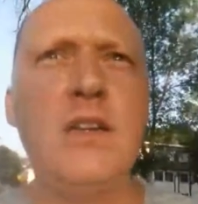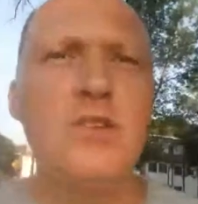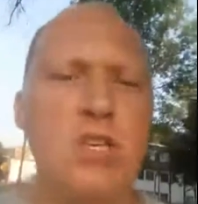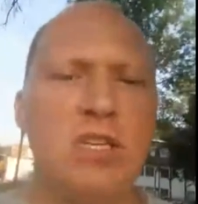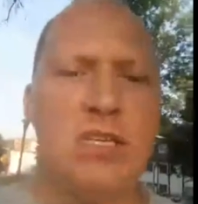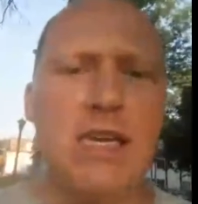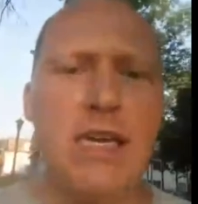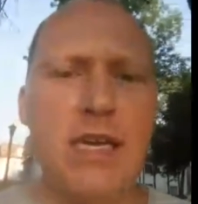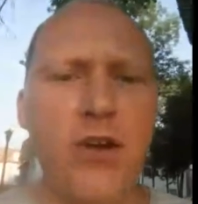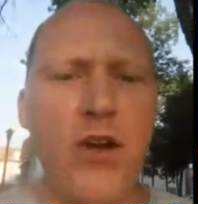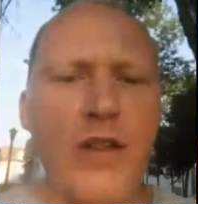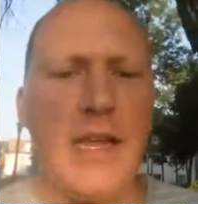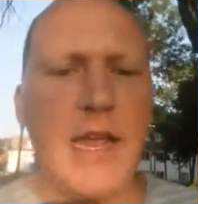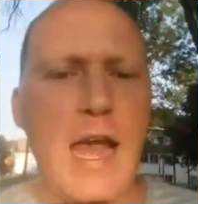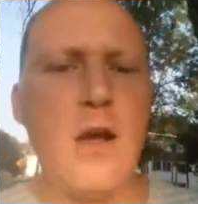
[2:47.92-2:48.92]
just sitting
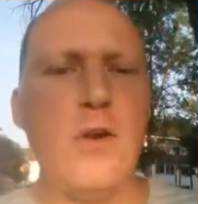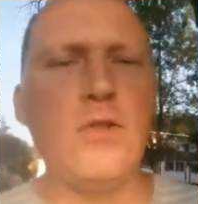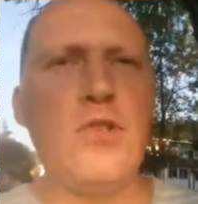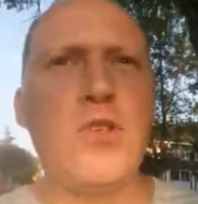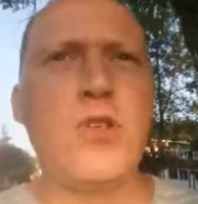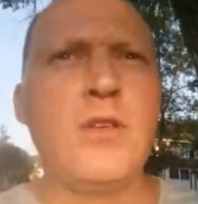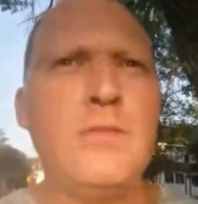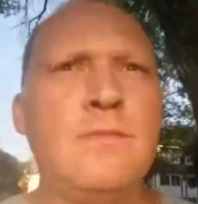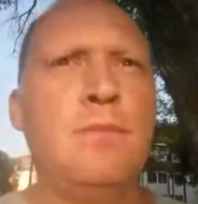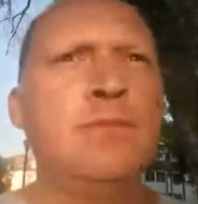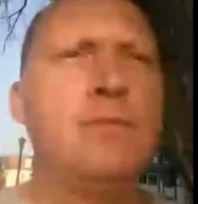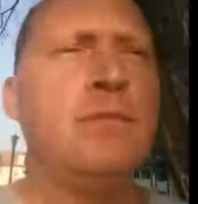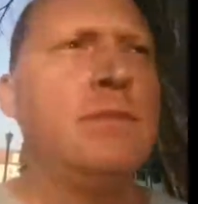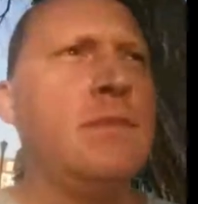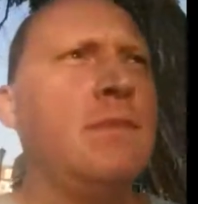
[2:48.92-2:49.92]
here on the couch.
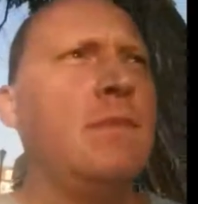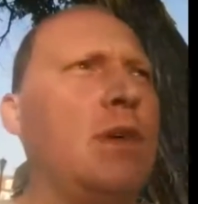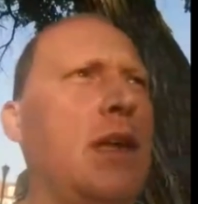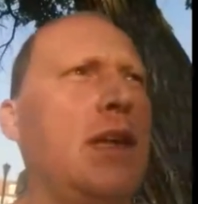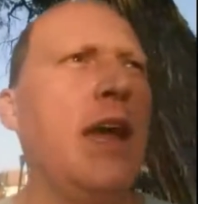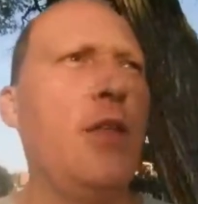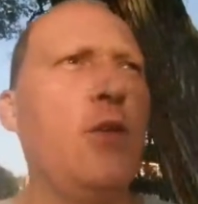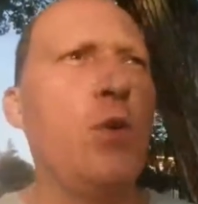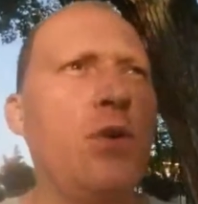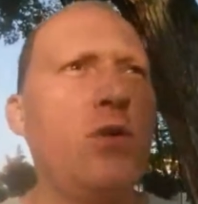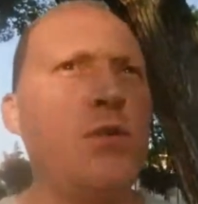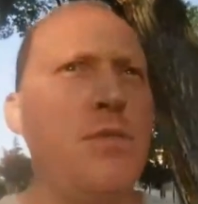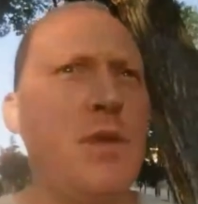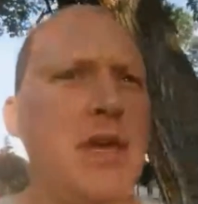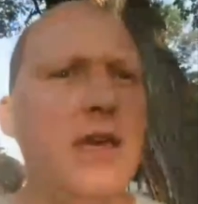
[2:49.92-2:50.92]
Another one
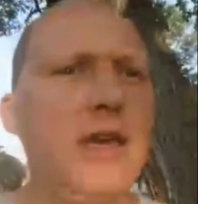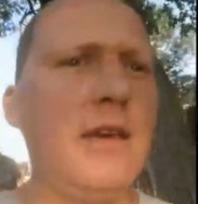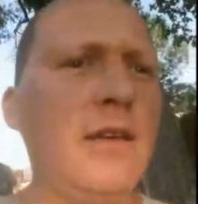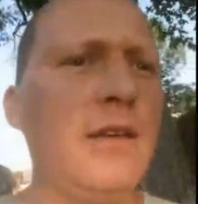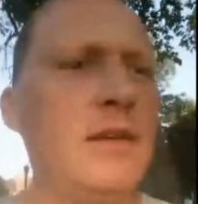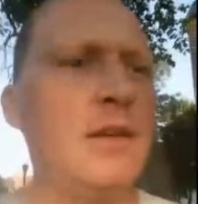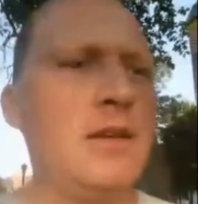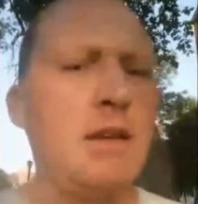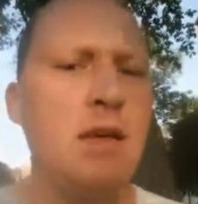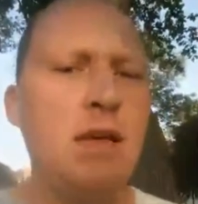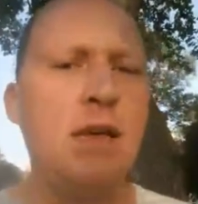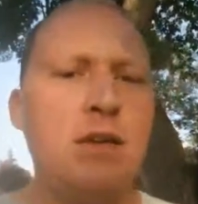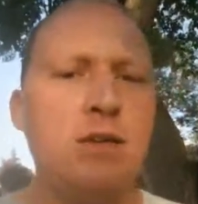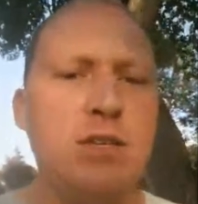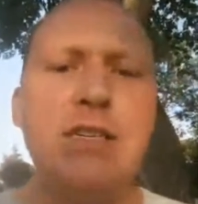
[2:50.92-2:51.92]
would be
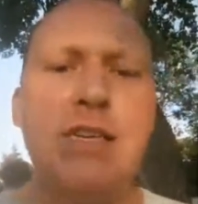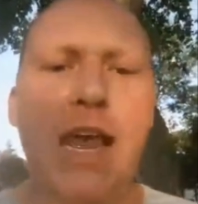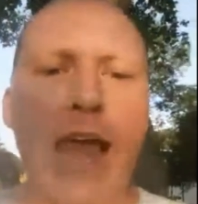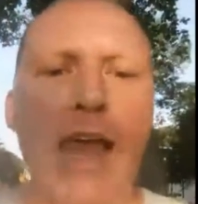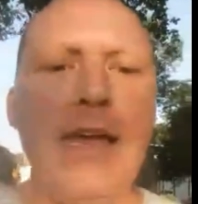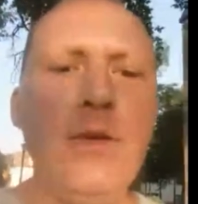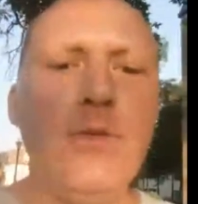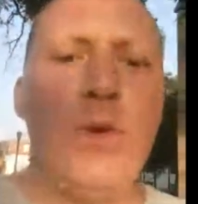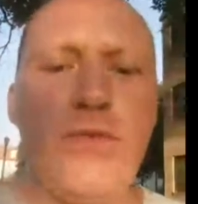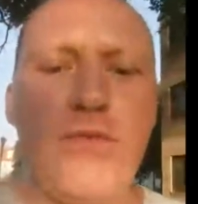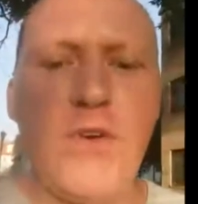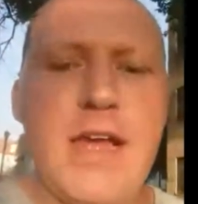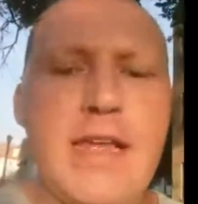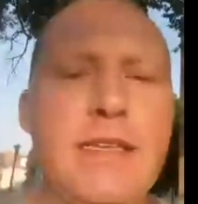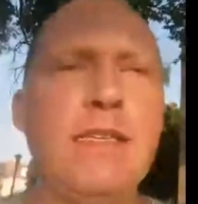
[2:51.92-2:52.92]
just hanging with
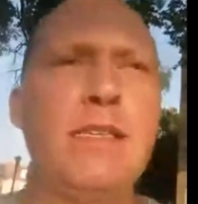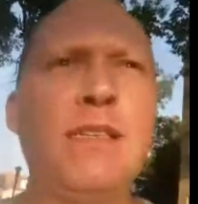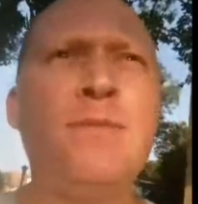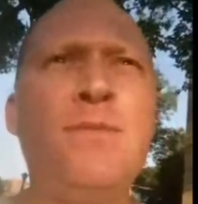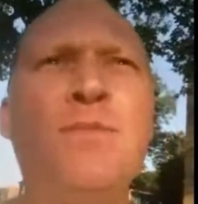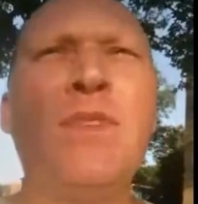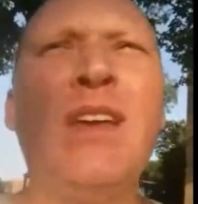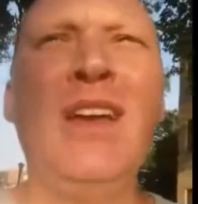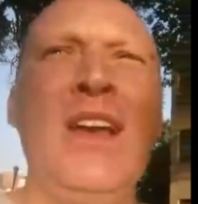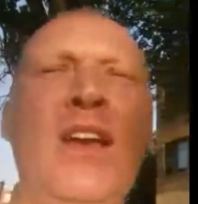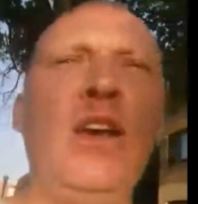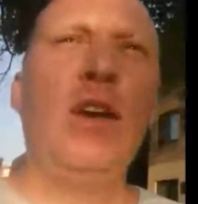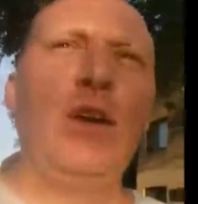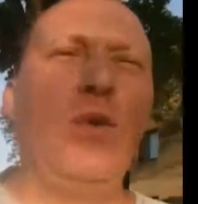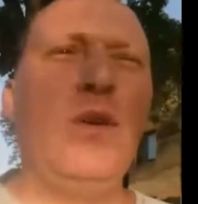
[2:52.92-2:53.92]
friends.
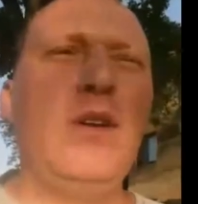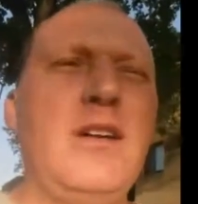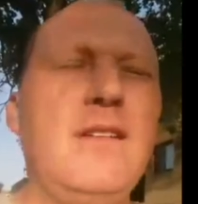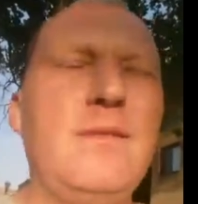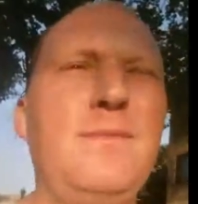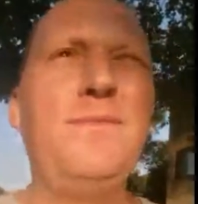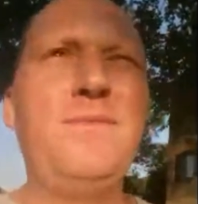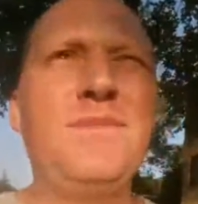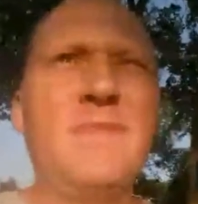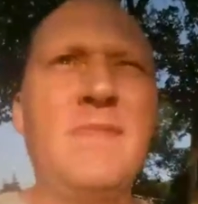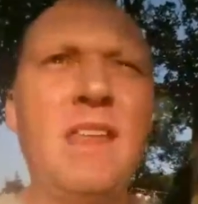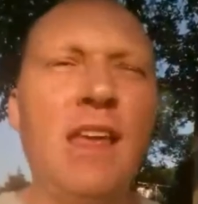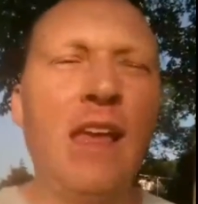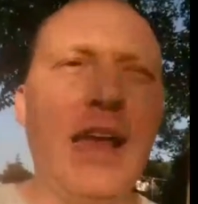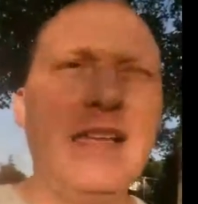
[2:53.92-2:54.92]
Well,
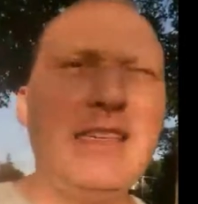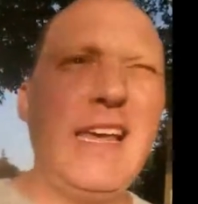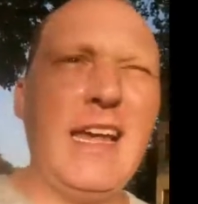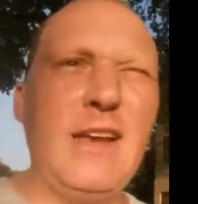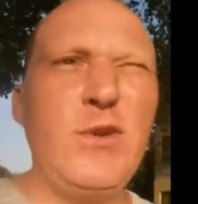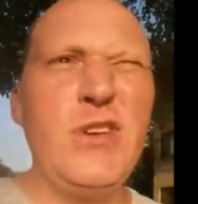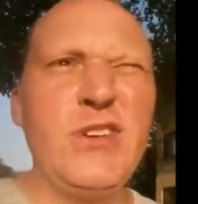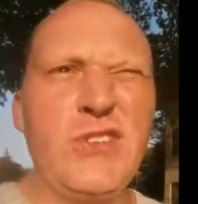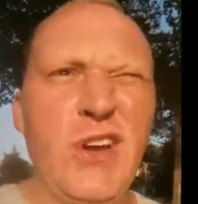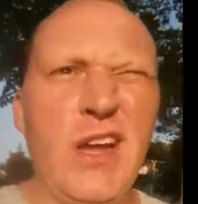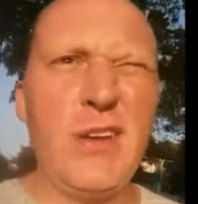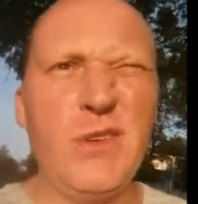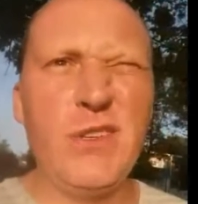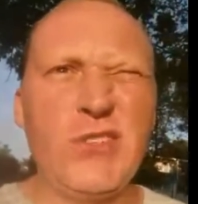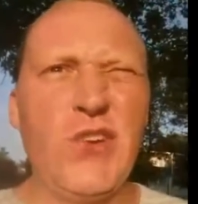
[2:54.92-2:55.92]
is that who you're
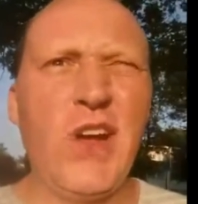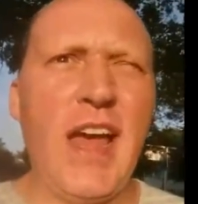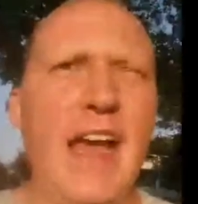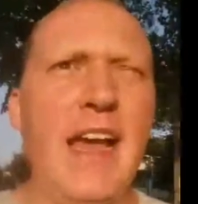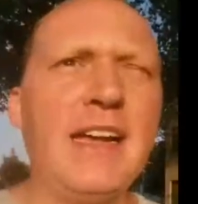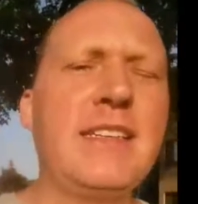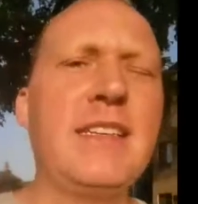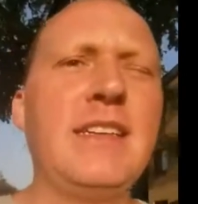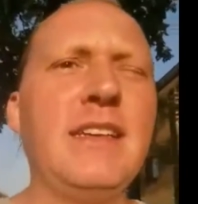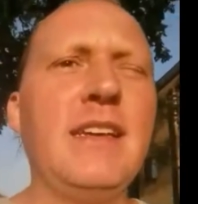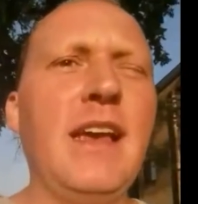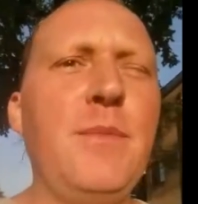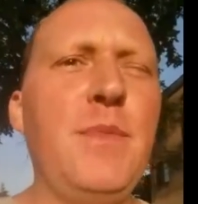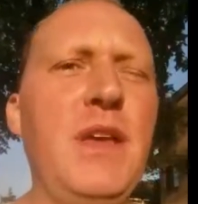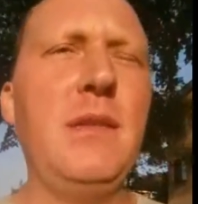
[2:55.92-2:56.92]
trying to attract?
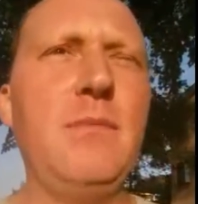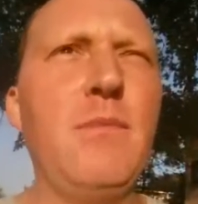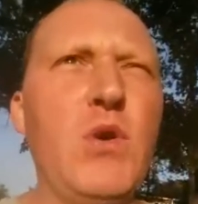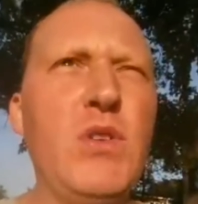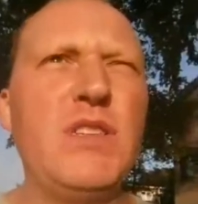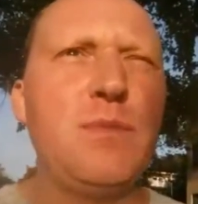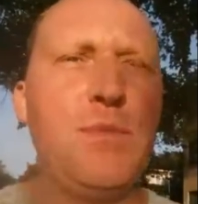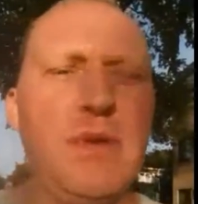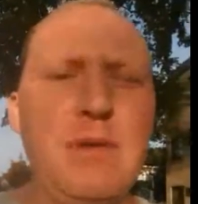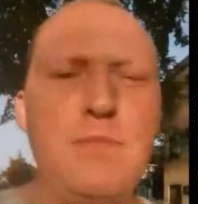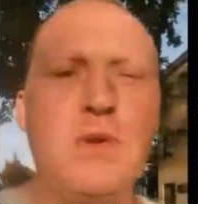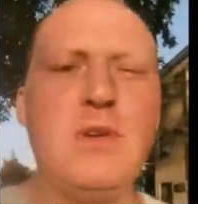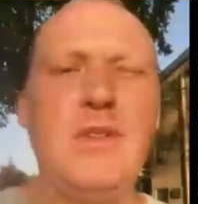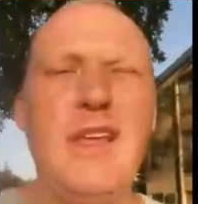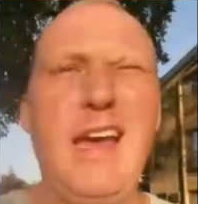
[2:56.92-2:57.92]
I mean, most
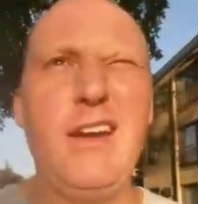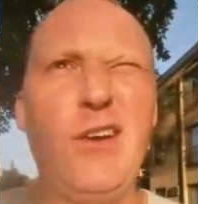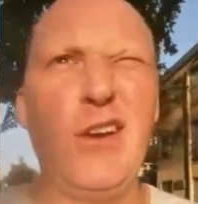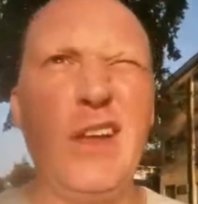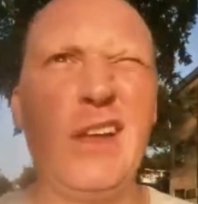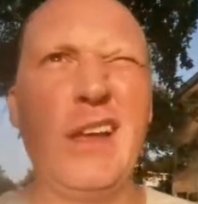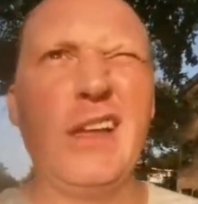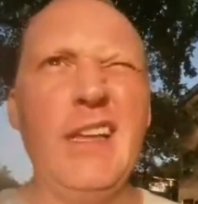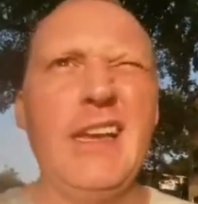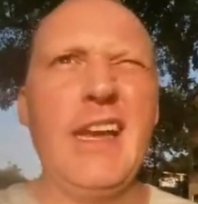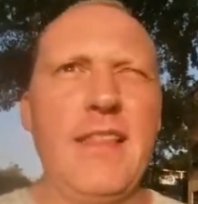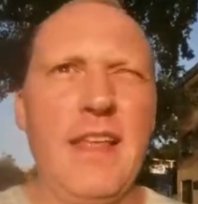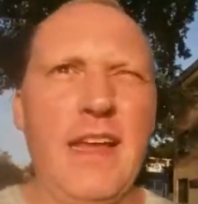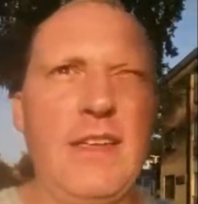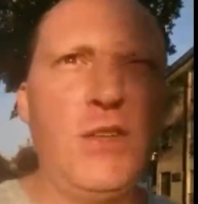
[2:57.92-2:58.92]
people that are going to click
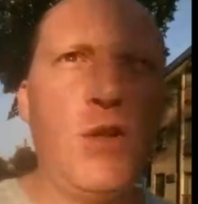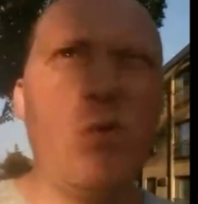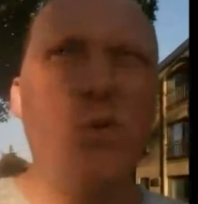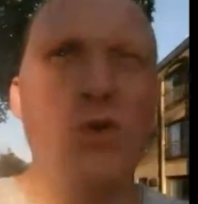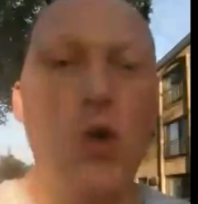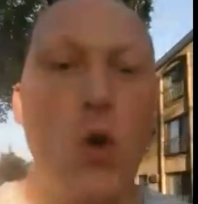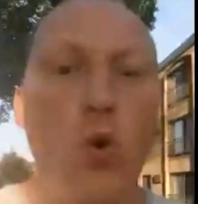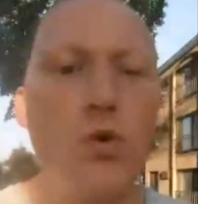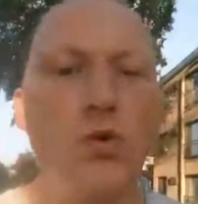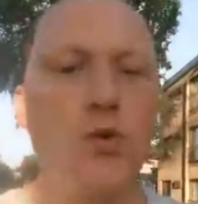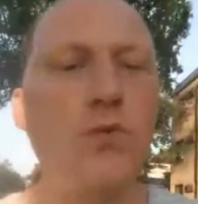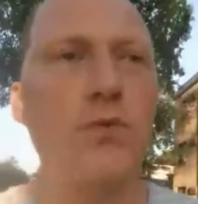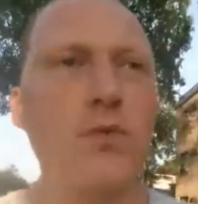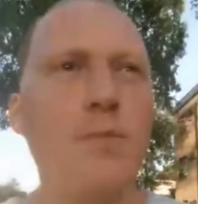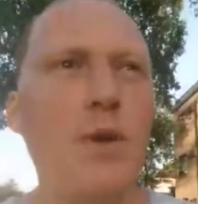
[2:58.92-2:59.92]
on that don't know
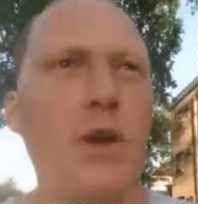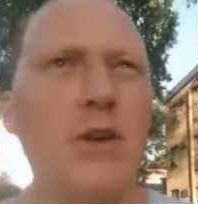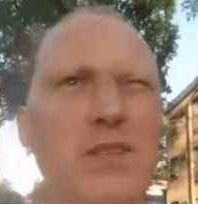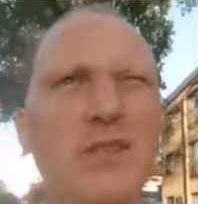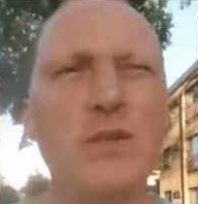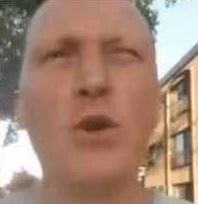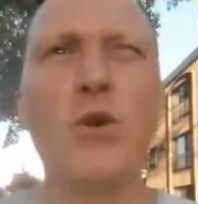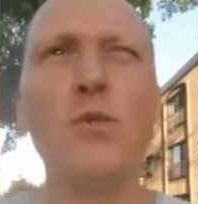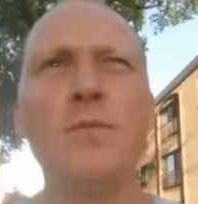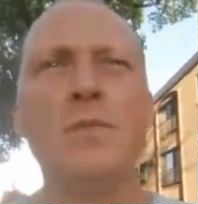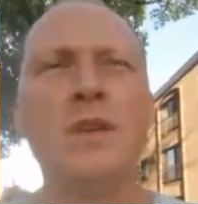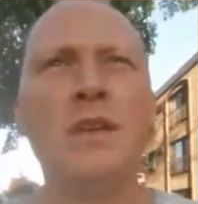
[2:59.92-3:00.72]
you from Periscope,